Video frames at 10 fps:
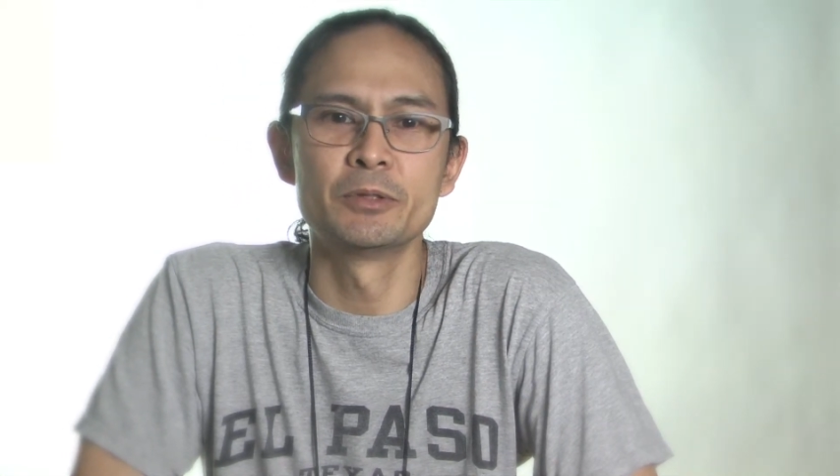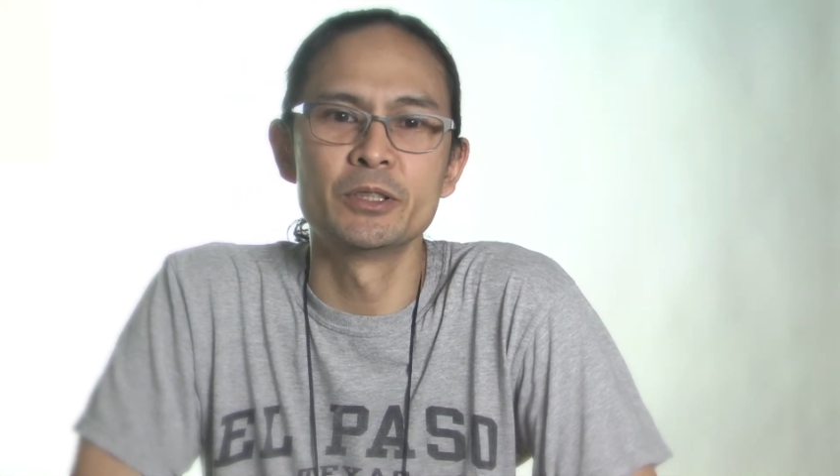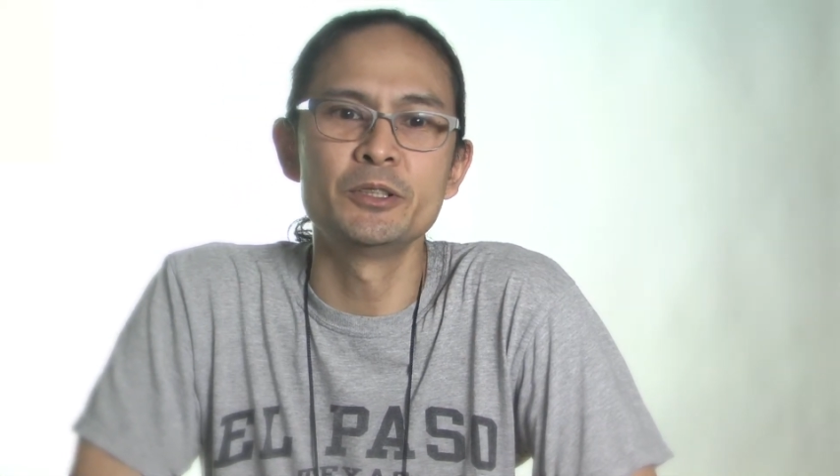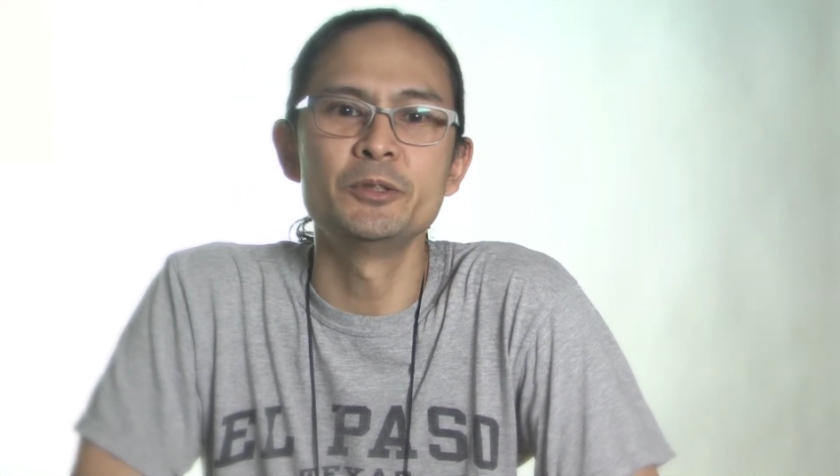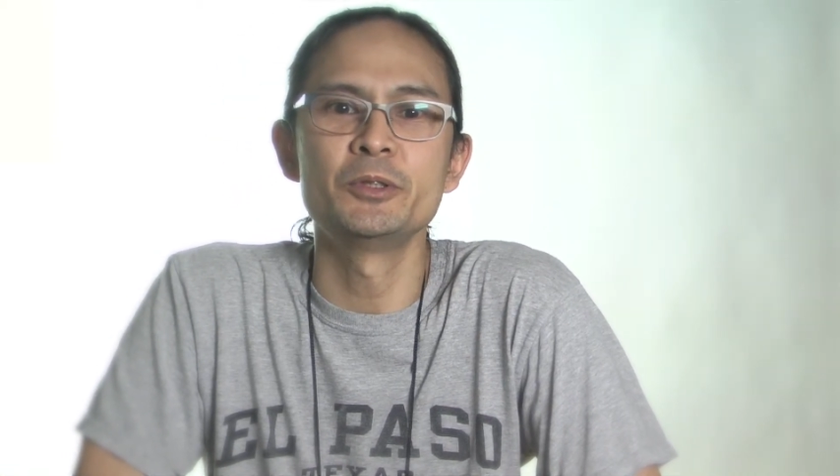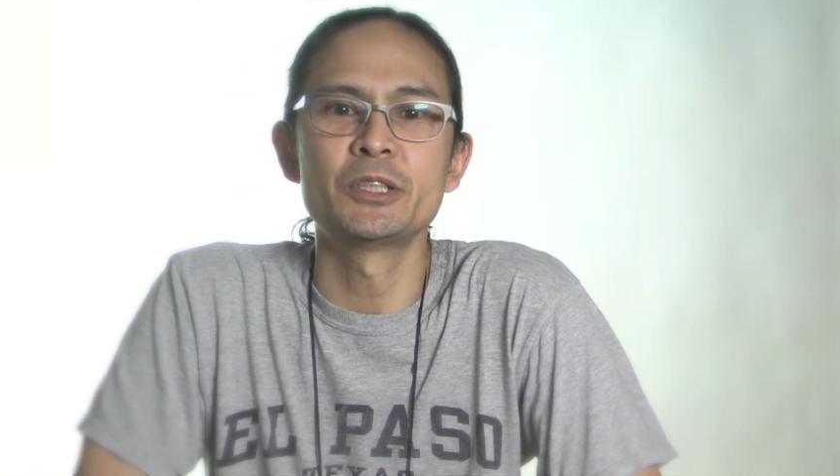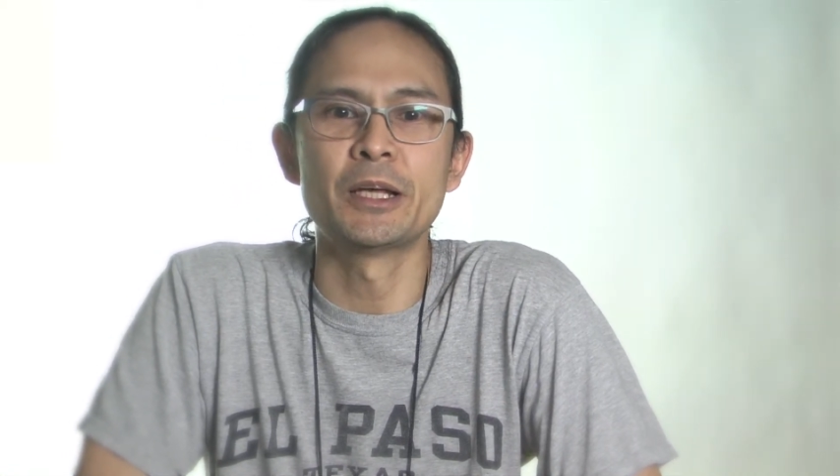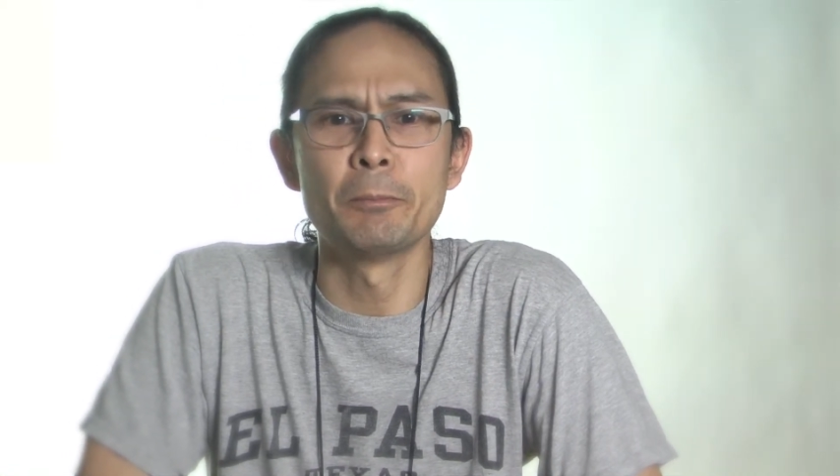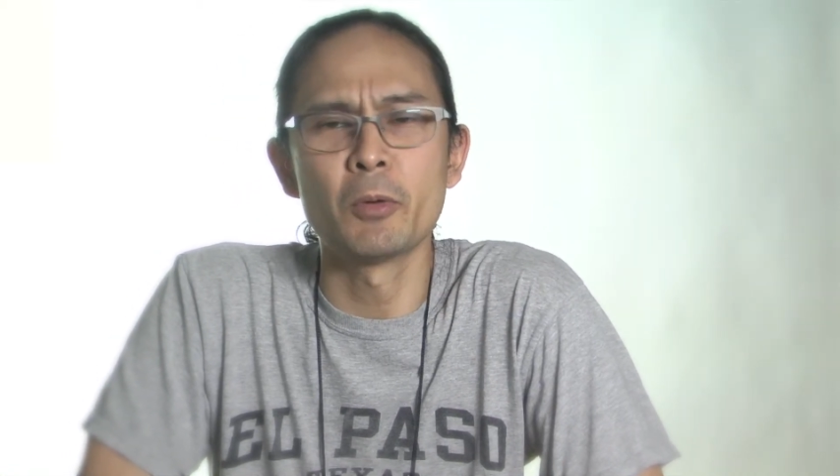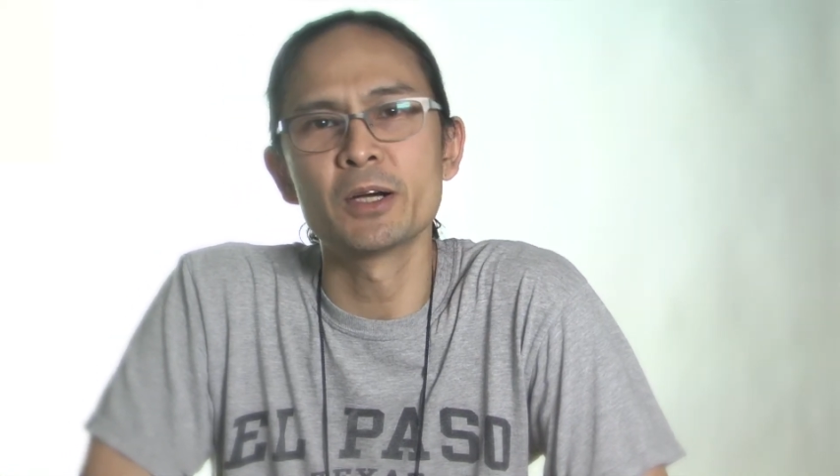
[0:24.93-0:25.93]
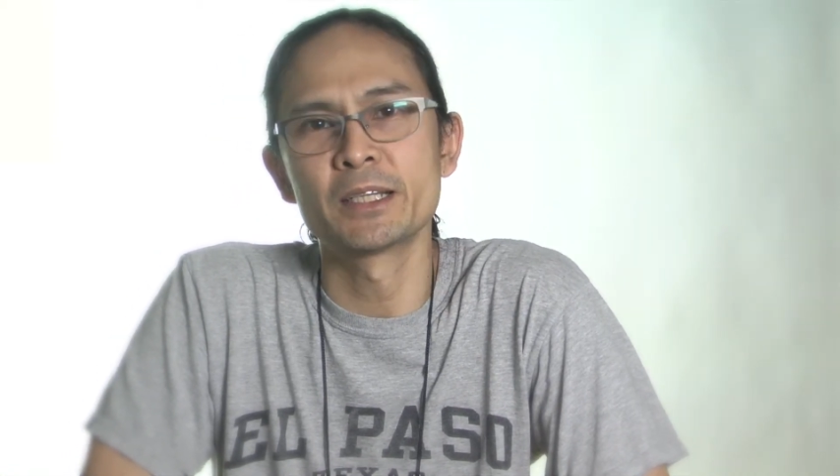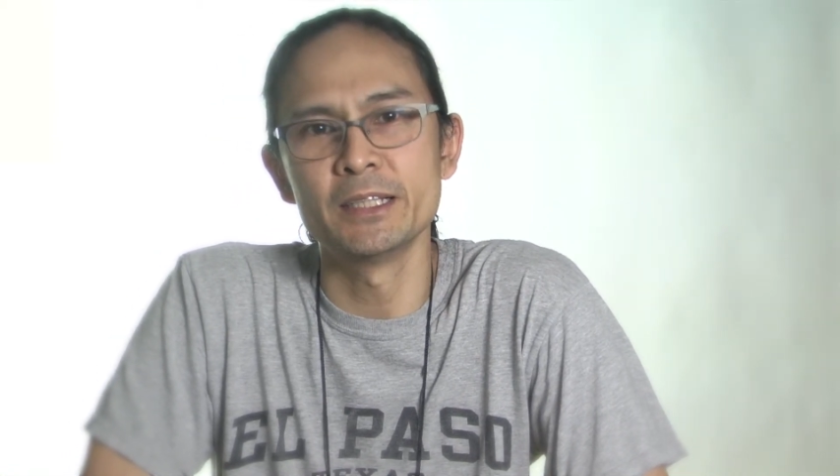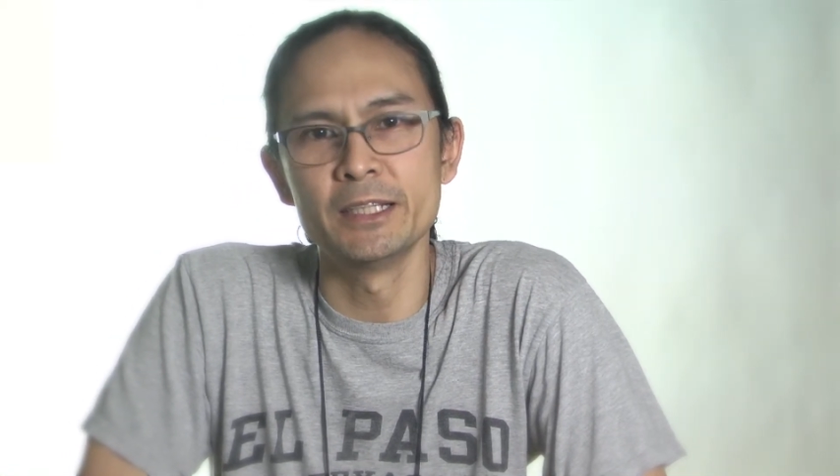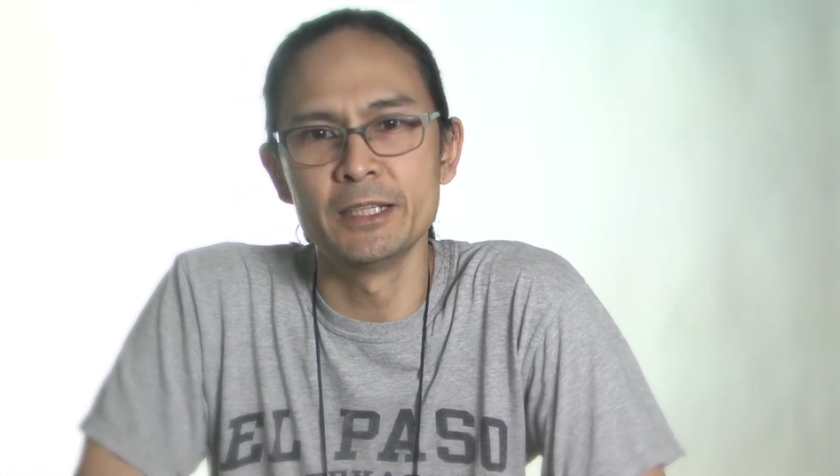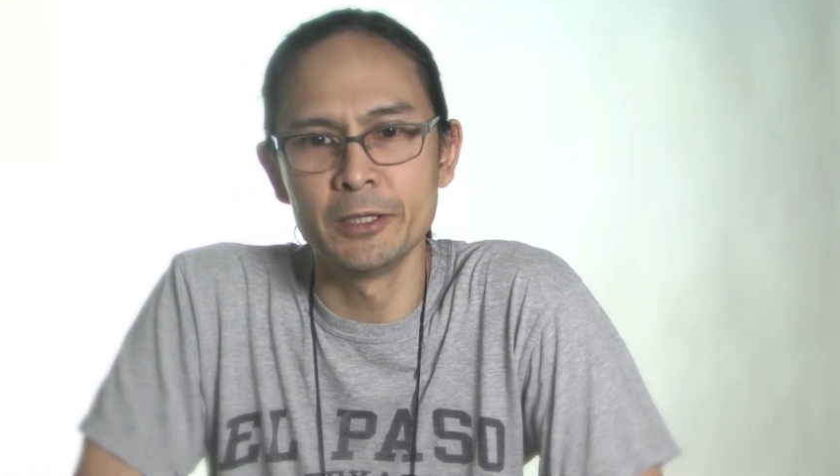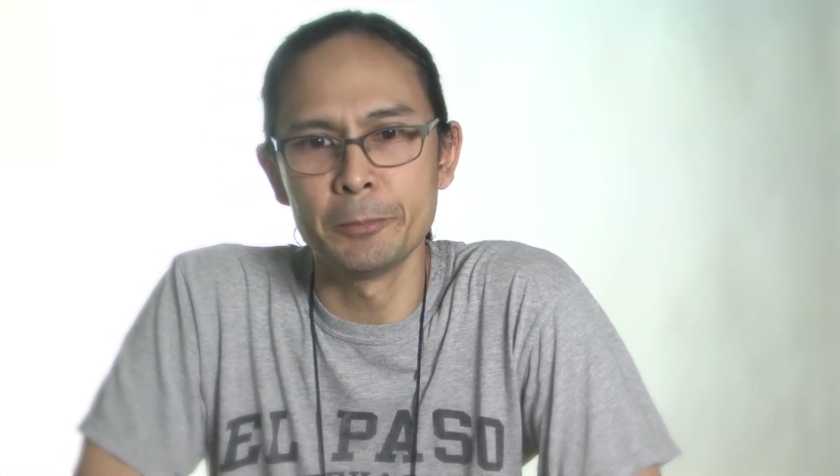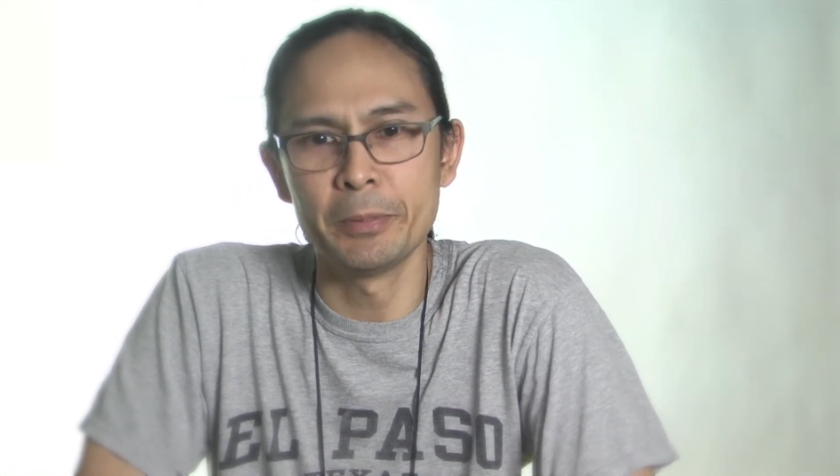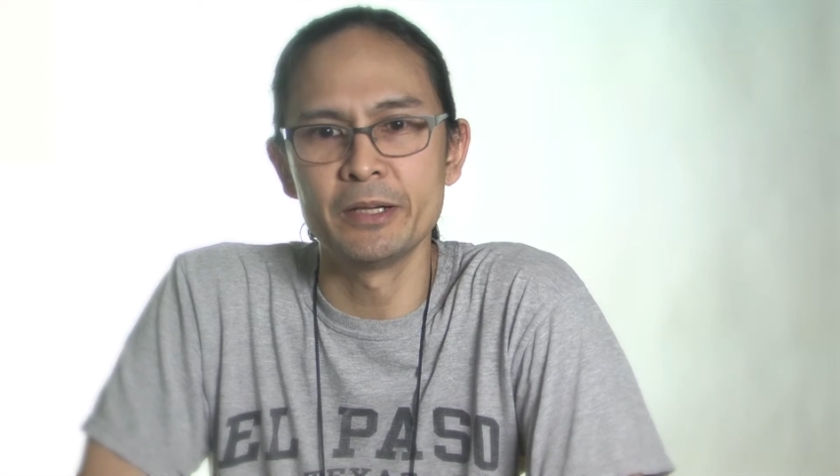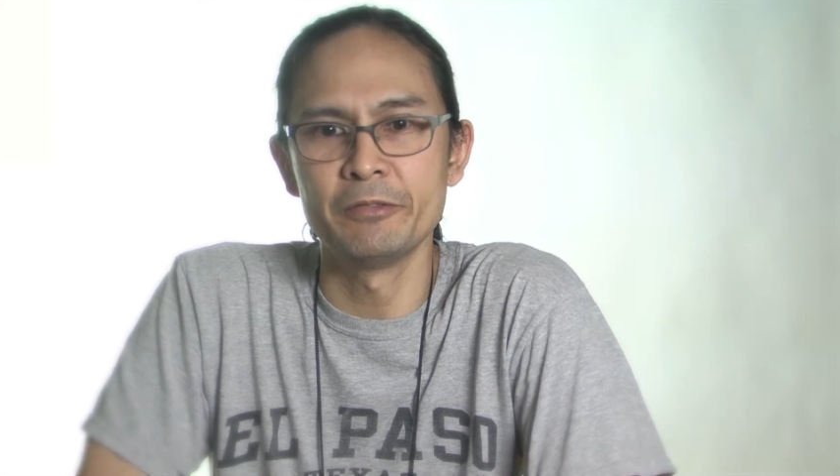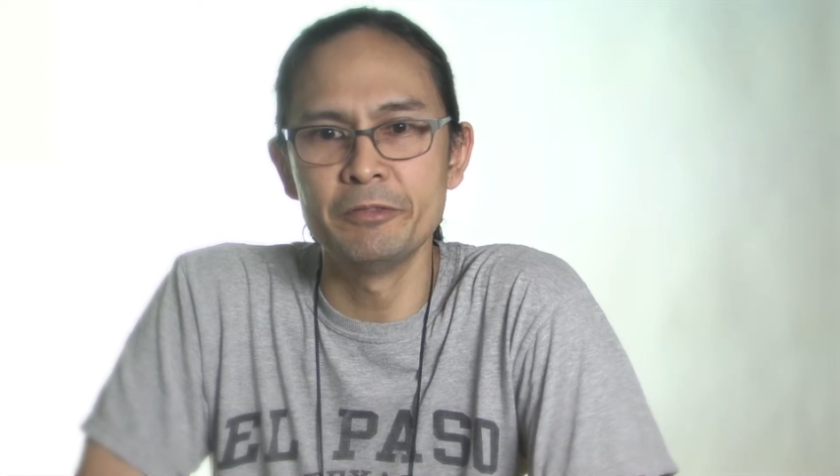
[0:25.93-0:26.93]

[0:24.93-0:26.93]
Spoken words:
produce, and market an independent